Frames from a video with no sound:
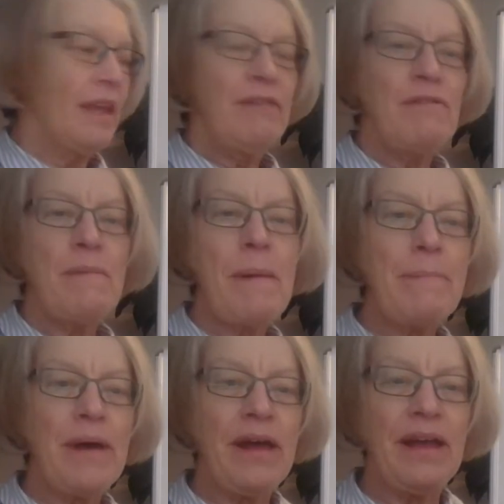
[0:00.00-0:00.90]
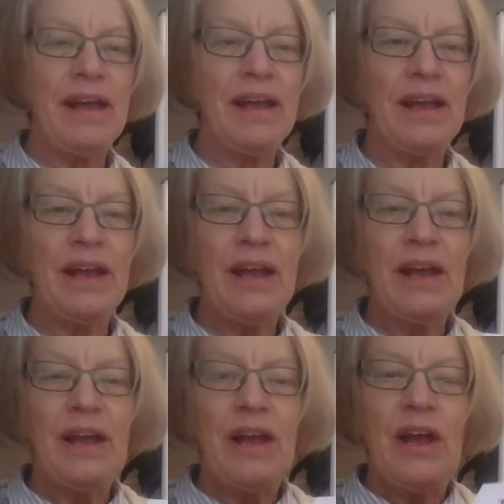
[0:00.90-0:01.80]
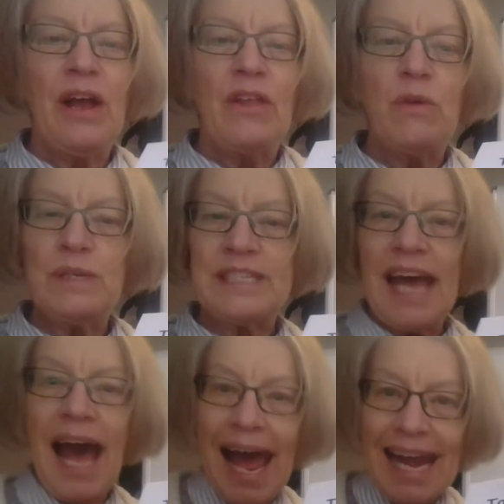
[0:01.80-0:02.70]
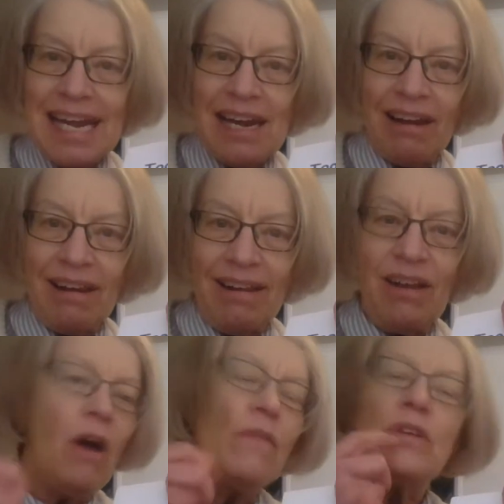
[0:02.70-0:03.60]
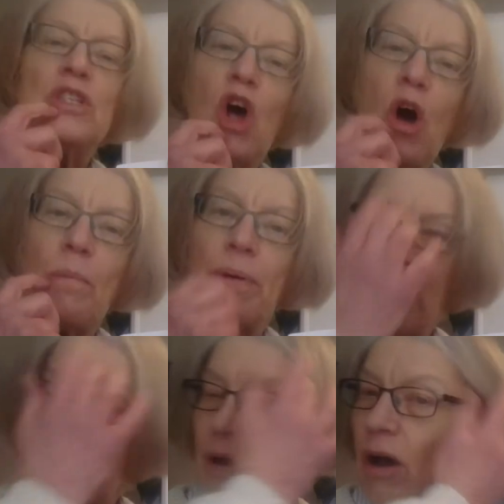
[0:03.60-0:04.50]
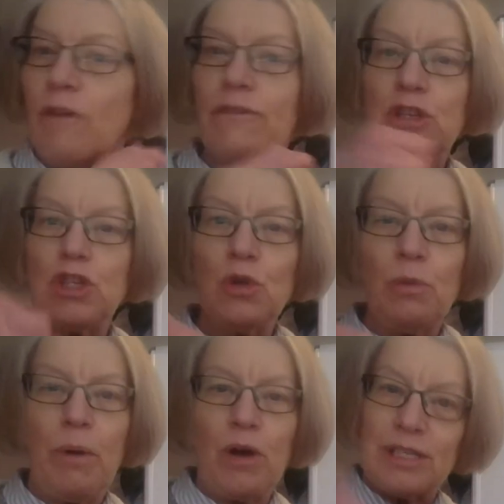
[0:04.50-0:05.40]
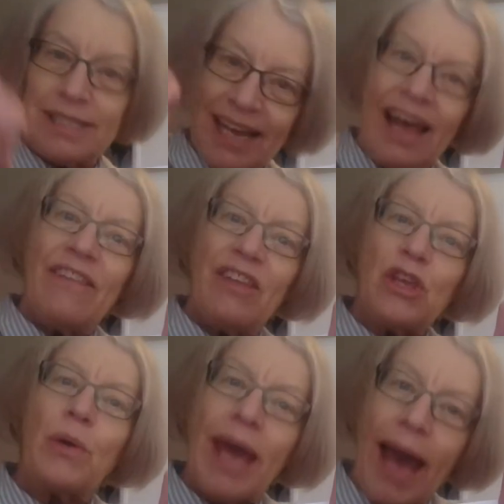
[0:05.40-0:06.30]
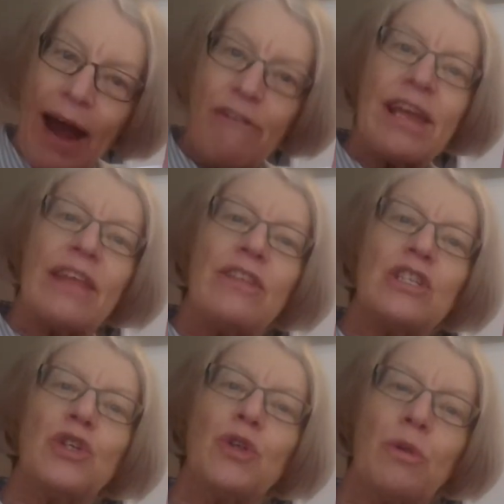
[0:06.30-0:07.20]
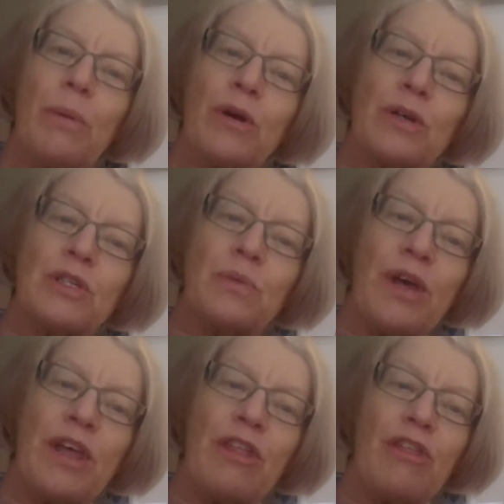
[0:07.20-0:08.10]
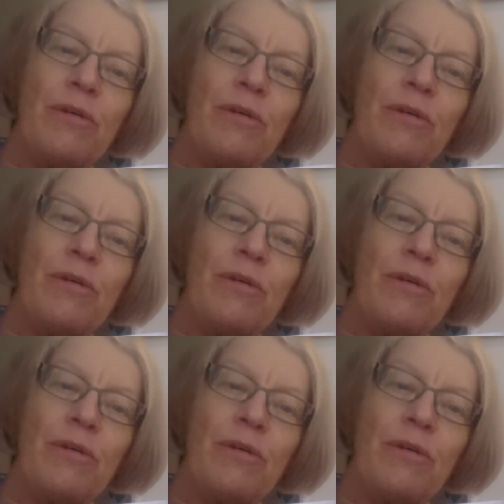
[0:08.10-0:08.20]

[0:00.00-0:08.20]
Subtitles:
remember, there was a handle on the top of the toolbox that you carry the toolbox with.